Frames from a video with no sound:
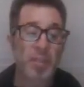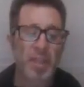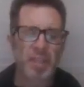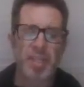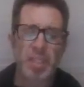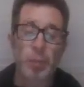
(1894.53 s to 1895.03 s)

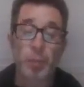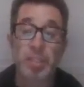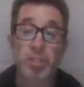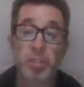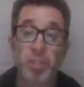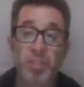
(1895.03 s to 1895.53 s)
If anyone
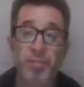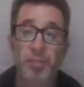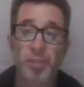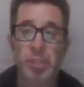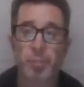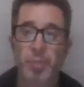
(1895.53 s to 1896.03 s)
is looking
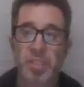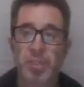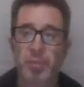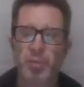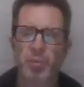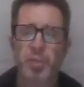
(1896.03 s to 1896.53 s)
for a
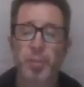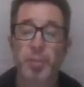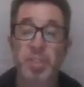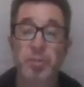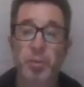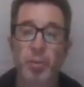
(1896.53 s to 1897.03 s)

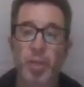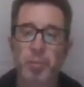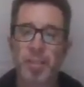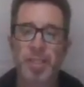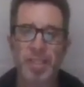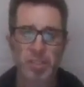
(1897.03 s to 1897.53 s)
specific
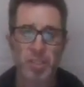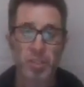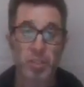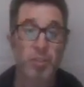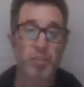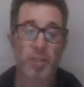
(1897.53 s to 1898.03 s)

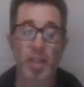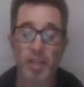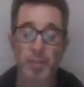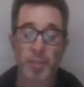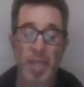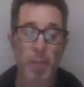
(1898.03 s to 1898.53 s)
recommendations,
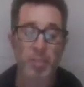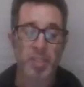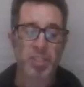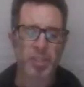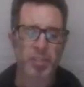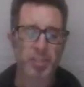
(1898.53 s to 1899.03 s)
I'd be happy to
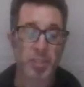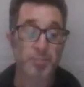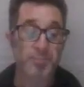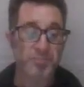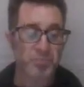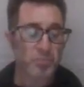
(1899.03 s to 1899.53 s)
share some.